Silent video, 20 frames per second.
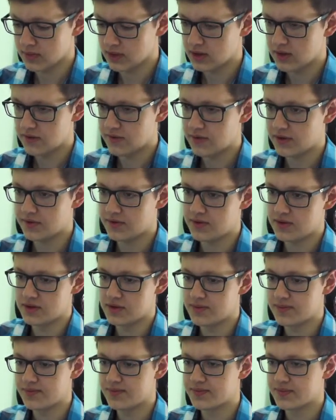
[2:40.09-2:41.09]

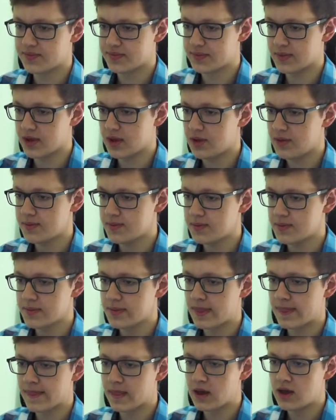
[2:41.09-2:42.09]
50, okay?
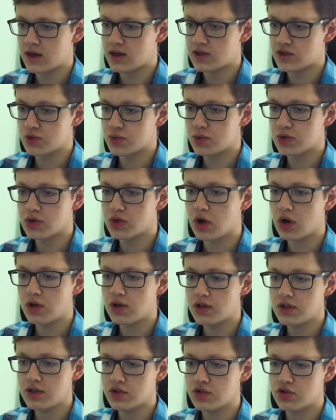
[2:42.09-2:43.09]
So we're
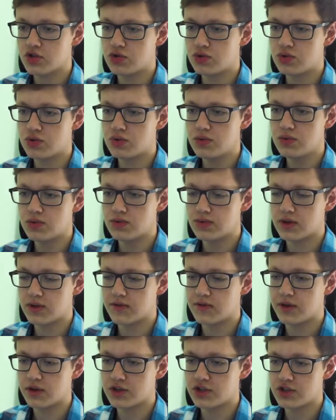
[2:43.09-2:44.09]
calling the
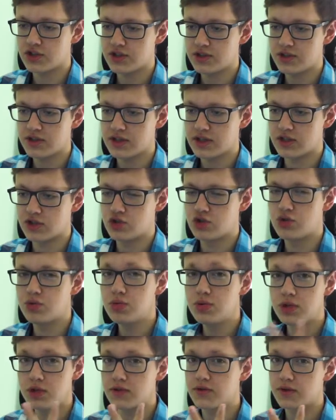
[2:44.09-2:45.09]
function in
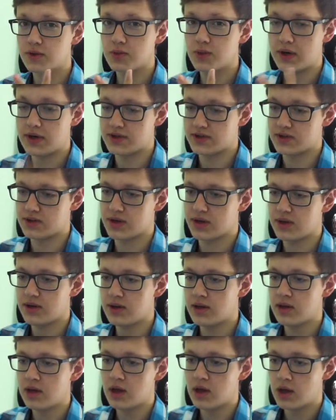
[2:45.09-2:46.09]
two different ways,
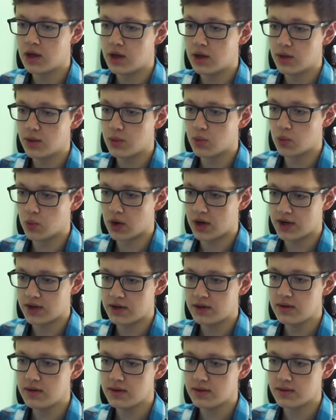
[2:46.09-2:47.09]
okay?
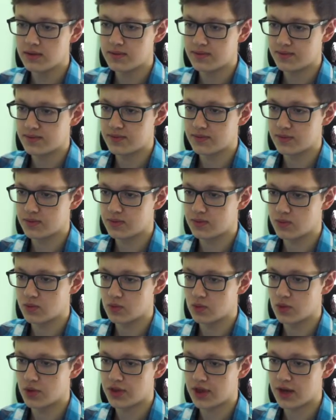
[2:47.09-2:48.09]
One
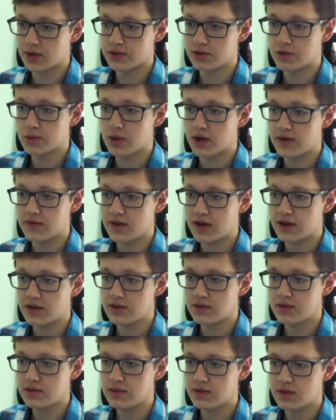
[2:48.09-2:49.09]
without the y
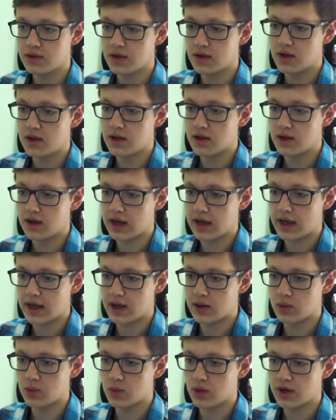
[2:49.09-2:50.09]
value,
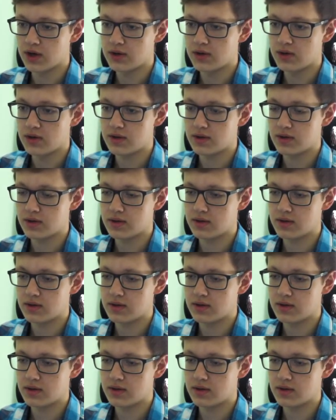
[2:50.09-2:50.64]
and one